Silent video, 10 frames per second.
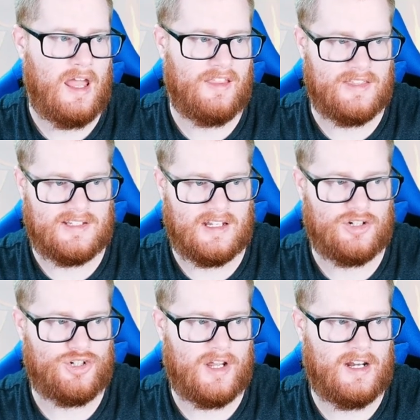and the
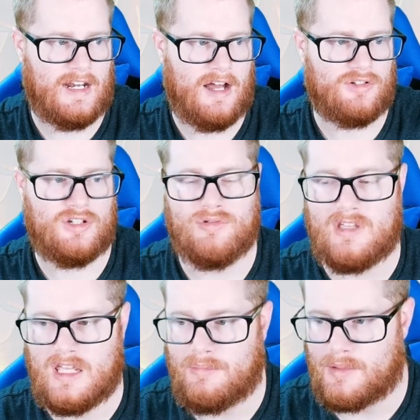Sinistra in and out to
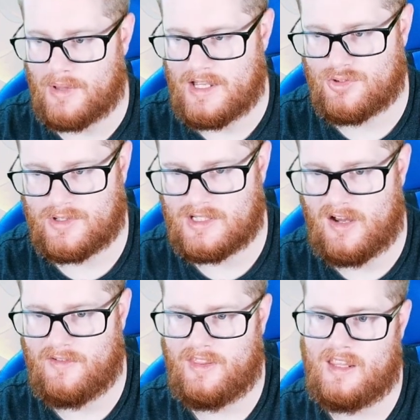keep the Blastoids
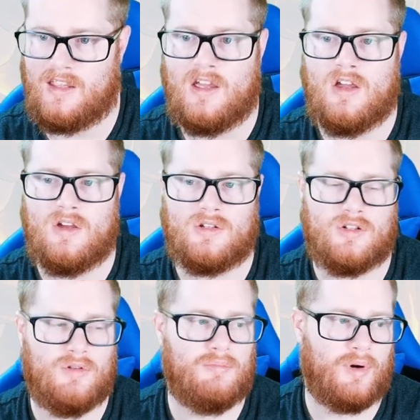healthy,
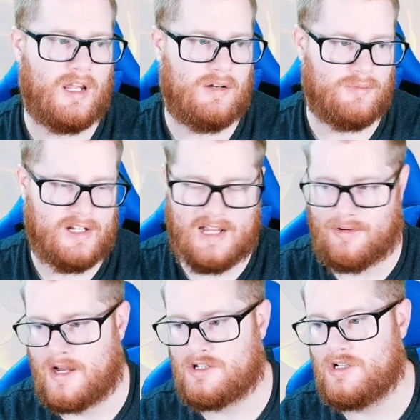to bring in
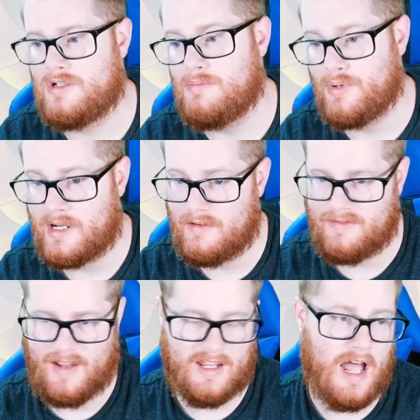Redirection, to bring in
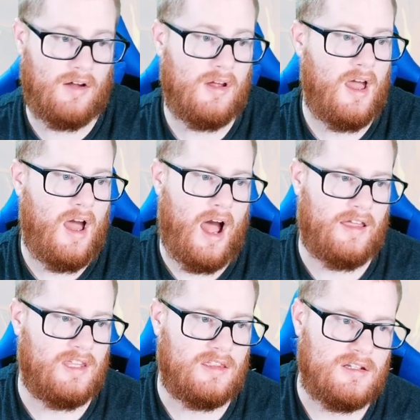Fake Out. I
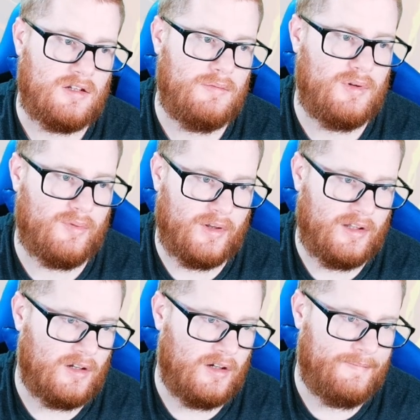think this could be
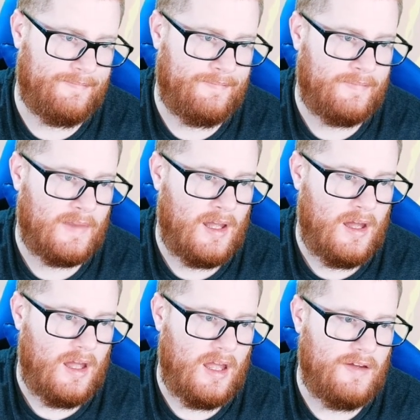really good.
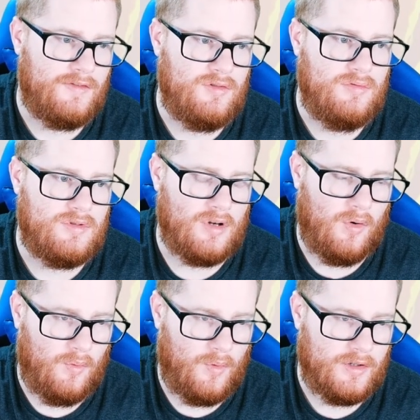If you
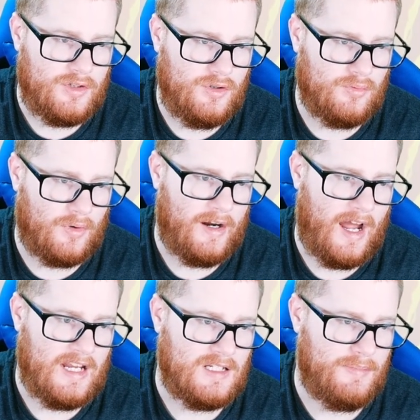don't want to run
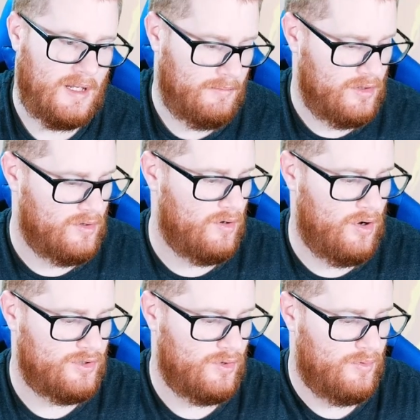Ice Beam, you could
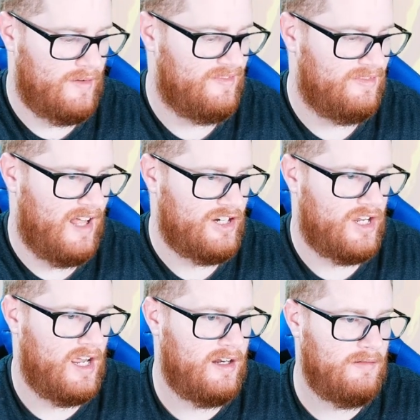also run Flash
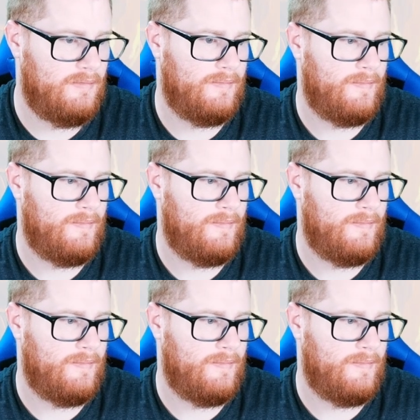Cannon.